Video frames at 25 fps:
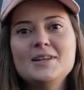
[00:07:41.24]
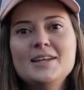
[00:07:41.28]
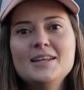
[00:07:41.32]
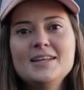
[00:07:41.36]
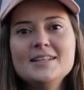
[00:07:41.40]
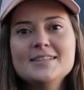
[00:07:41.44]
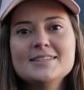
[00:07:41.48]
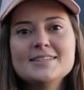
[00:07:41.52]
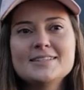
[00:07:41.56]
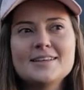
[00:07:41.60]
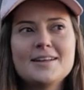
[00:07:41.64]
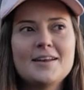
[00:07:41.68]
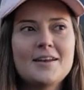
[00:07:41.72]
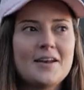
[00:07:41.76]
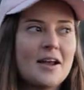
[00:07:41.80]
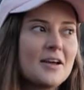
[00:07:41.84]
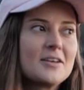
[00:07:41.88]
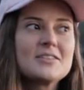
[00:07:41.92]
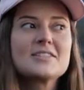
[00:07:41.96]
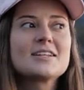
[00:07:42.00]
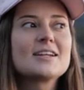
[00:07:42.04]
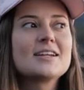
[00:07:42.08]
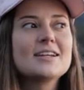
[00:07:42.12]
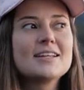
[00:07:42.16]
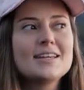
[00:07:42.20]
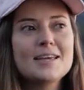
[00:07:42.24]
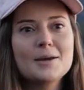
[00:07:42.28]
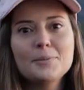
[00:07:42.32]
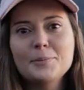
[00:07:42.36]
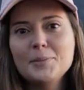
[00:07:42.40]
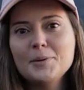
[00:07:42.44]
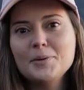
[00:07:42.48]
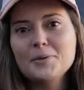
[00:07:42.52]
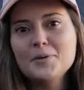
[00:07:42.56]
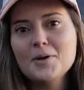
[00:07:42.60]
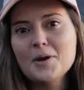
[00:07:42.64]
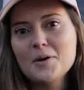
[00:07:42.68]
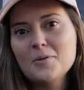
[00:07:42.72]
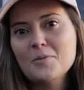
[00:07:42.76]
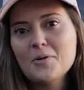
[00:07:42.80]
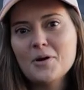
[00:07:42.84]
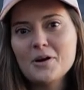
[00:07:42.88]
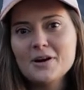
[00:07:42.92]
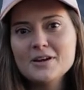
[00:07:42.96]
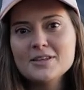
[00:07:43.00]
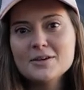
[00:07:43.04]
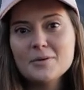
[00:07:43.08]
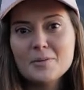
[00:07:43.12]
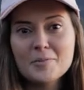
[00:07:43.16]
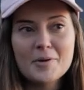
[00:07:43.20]
minutes and I was starting to get a bit uh,
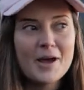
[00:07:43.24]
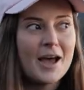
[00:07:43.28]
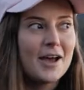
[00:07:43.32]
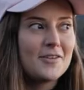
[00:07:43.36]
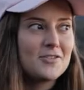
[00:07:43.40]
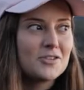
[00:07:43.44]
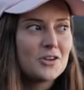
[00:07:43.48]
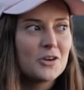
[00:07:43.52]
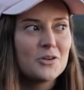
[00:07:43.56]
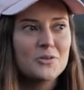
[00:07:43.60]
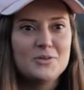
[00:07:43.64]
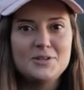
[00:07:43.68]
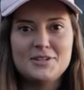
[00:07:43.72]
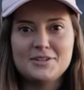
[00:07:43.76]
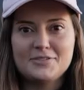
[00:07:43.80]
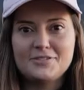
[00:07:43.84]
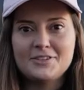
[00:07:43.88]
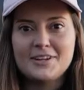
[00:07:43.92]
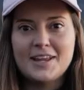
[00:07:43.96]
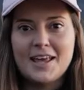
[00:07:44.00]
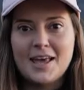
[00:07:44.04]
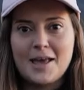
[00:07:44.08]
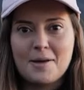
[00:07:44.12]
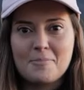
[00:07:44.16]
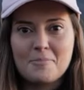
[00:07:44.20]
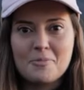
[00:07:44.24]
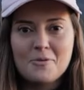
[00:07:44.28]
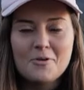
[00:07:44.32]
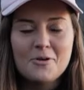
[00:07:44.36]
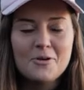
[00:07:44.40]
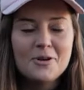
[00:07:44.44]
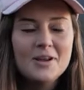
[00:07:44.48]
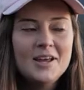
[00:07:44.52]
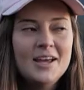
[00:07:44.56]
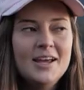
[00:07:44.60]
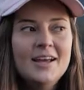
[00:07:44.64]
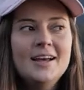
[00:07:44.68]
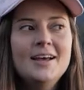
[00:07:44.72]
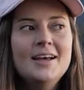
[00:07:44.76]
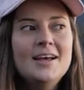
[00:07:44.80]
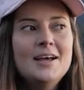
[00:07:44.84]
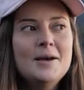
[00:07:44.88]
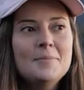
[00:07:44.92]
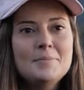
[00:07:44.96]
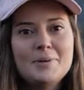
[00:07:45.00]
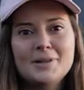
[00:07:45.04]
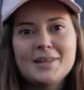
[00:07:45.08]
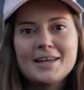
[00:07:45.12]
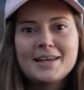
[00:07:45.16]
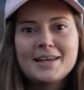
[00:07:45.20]
worried that we might have to go to a different airport. But